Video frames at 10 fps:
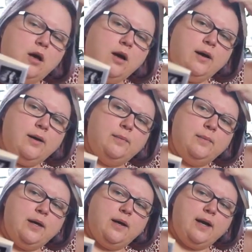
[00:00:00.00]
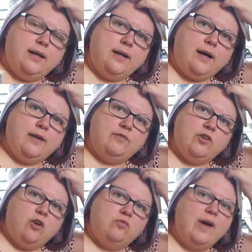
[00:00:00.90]
Um, and I've
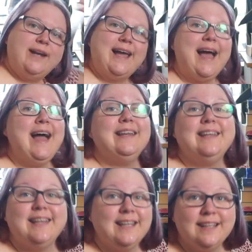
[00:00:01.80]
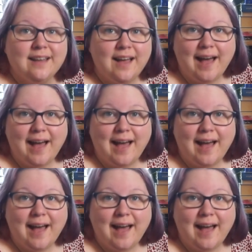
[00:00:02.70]
not read any